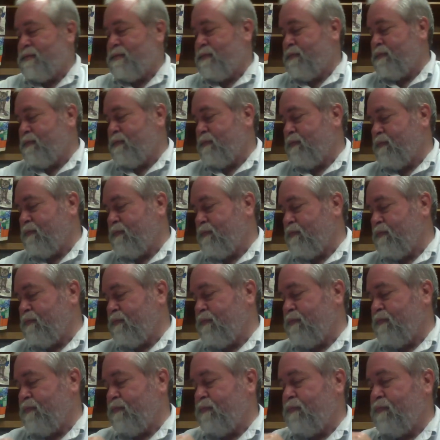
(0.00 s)

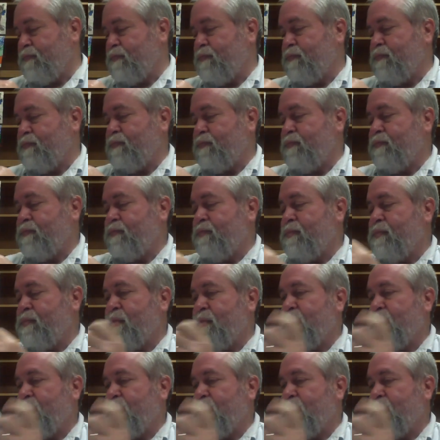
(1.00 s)
Nobody speaks.